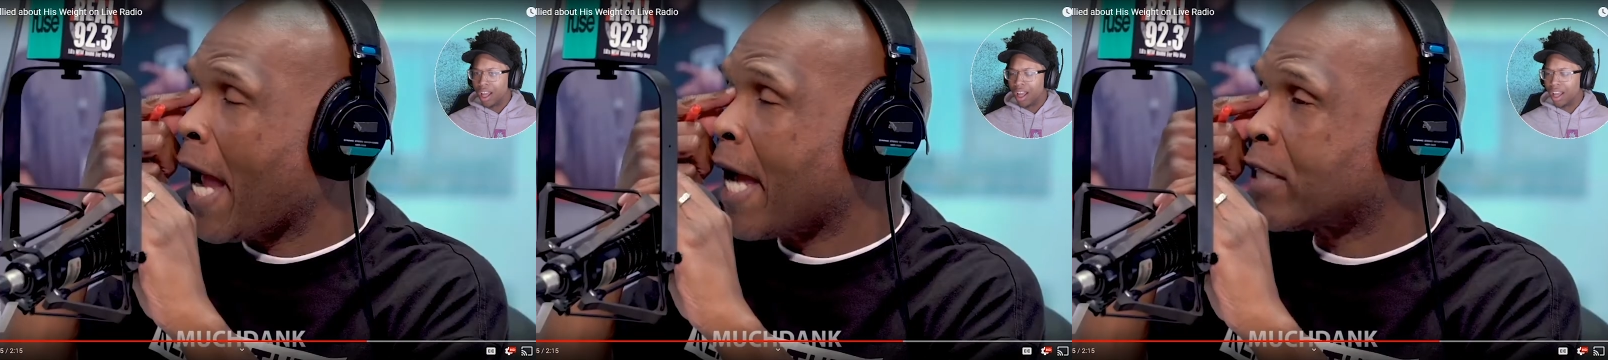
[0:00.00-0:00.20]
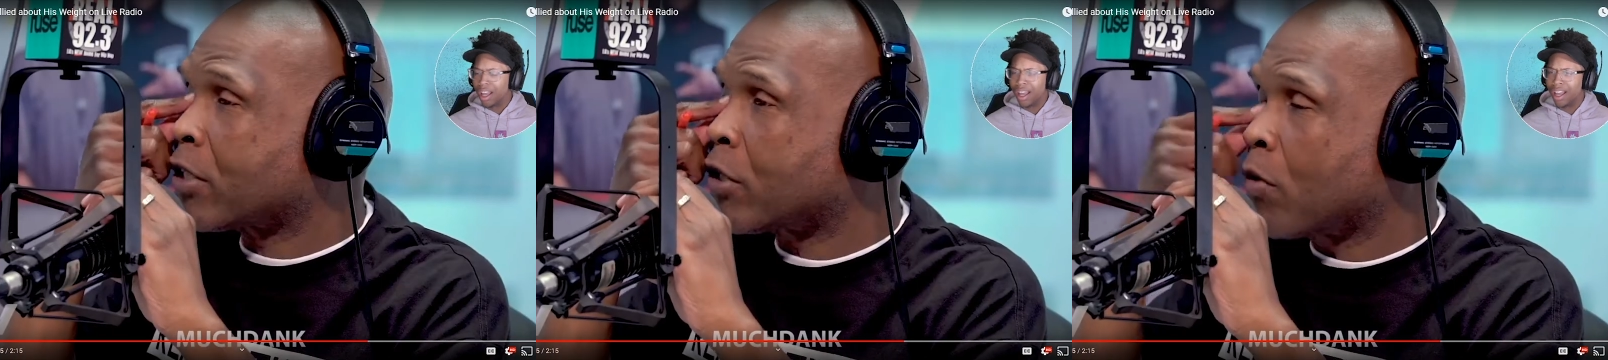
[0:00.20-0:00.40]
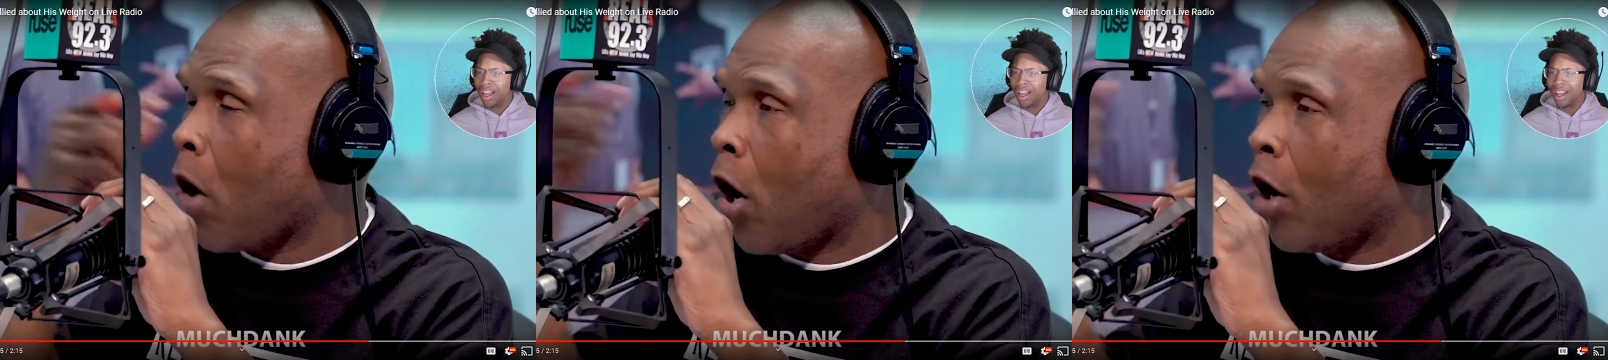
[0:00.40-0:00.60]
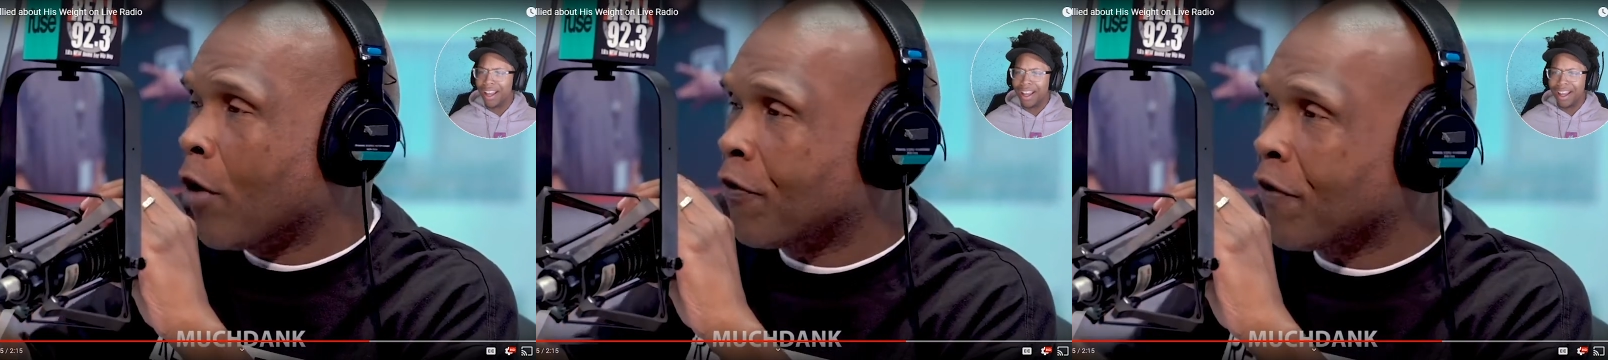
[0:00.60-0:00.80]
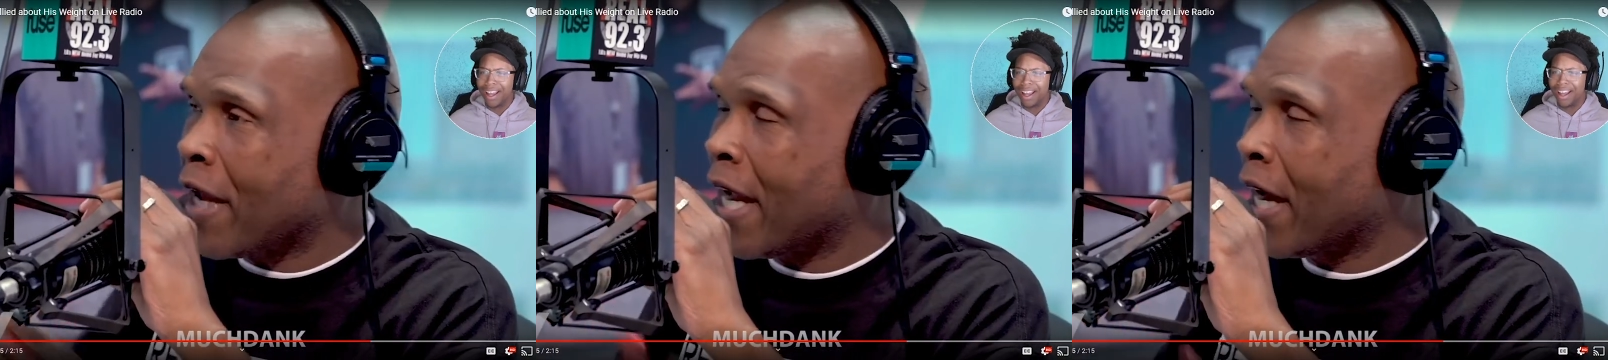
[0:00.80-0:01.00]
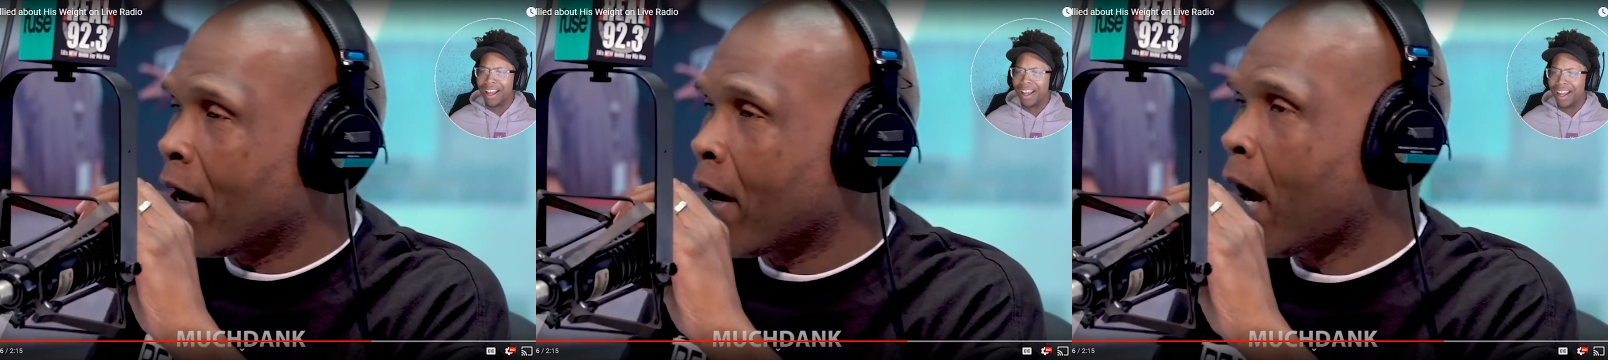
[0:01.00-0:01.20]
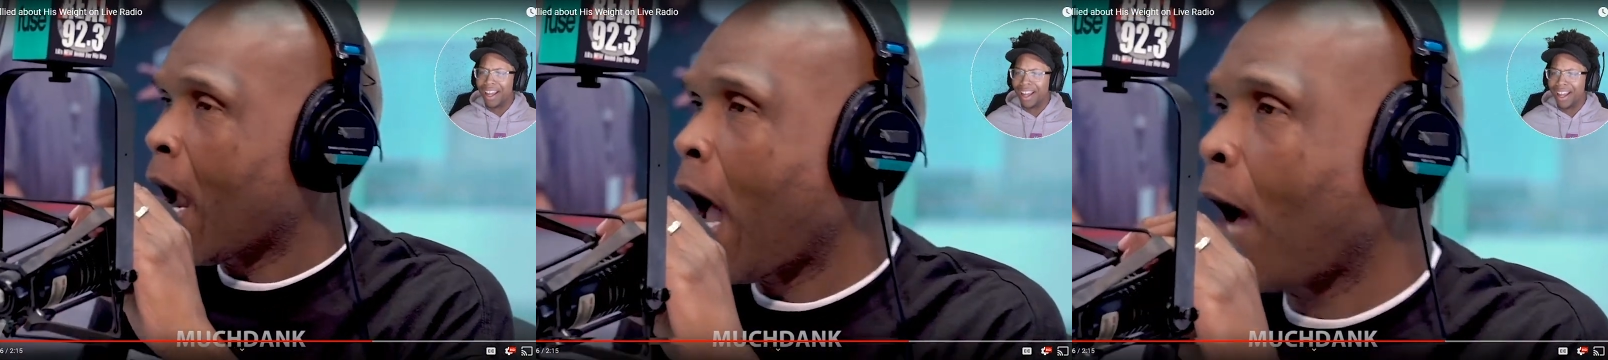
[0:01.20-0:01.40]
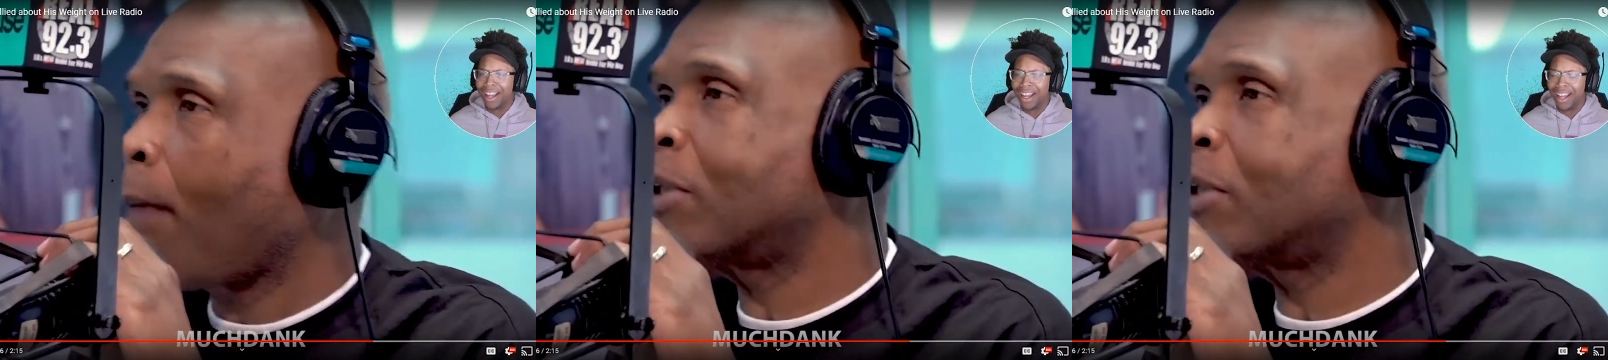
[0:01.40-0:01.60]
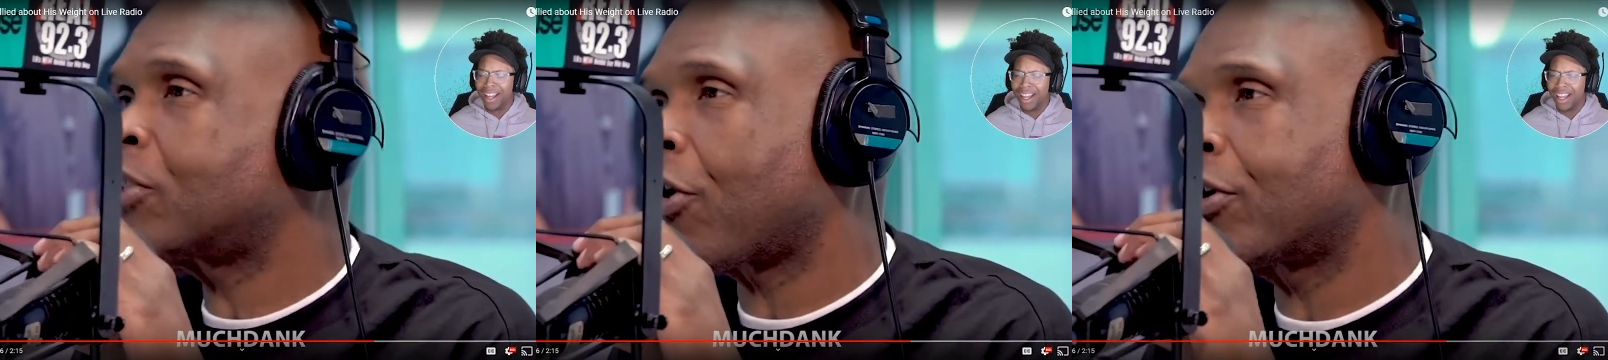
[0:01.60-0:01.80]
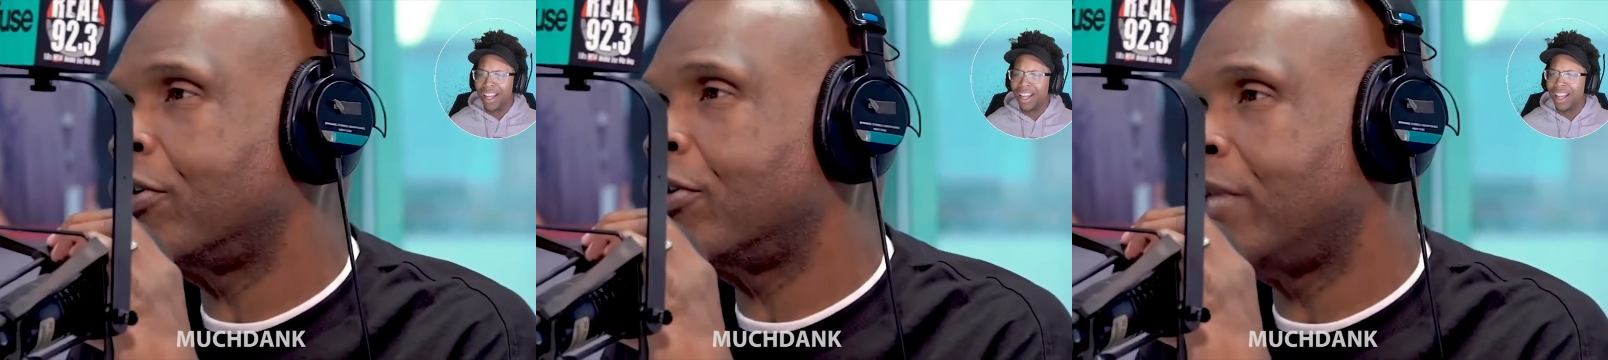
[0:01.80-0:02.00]
Speaker 1: ask you off air, how much are
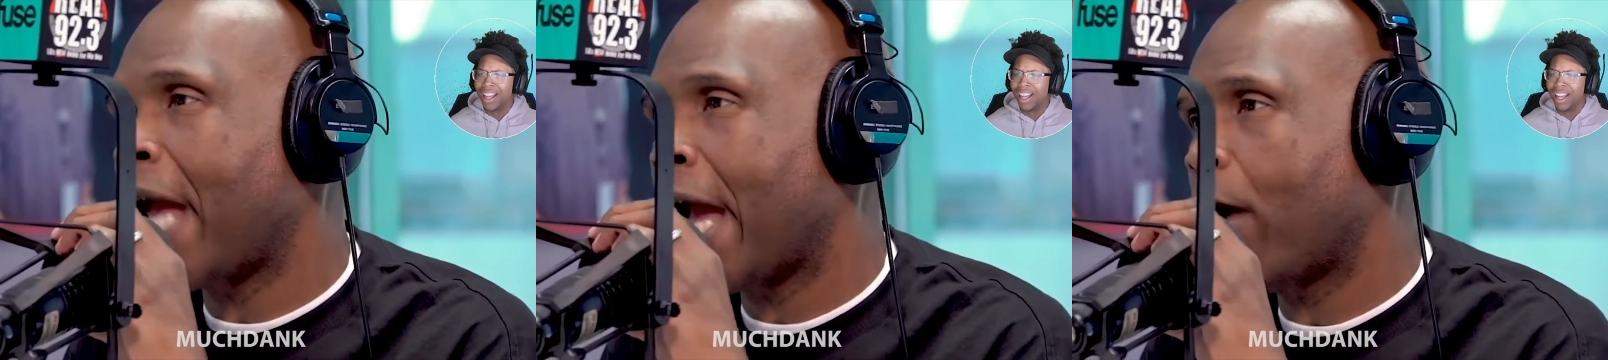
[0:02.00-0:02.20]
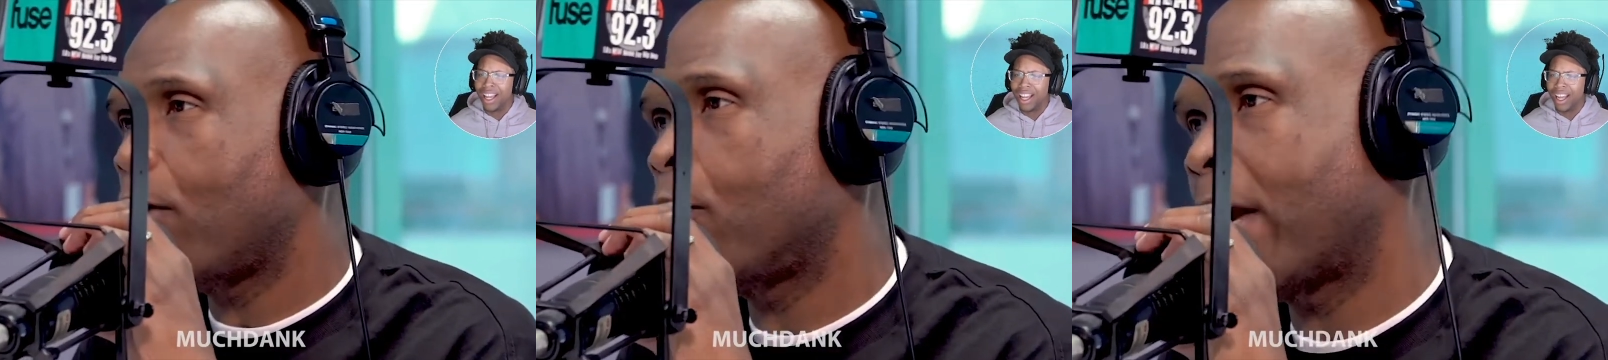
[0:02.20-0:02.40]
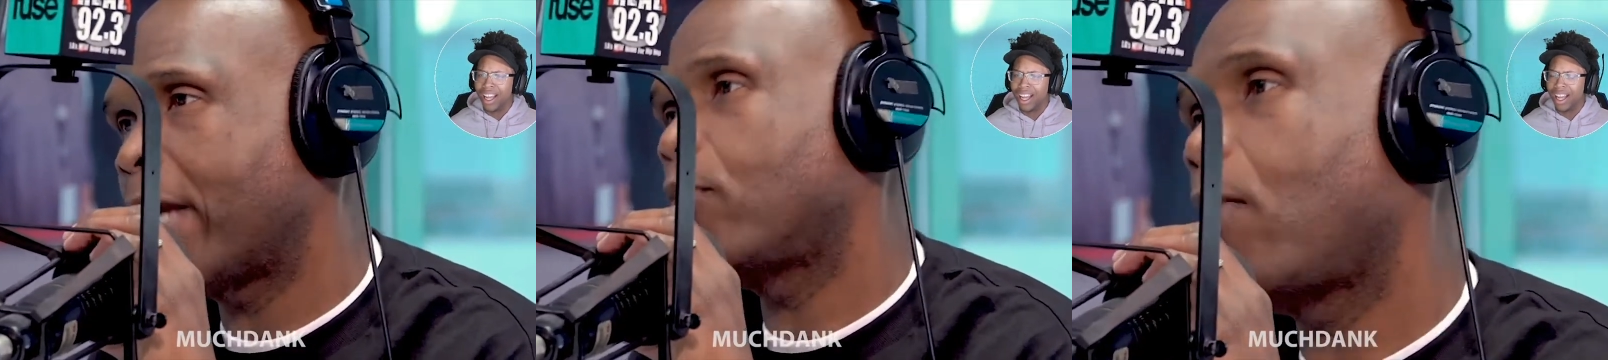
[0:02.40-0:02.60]
you down weight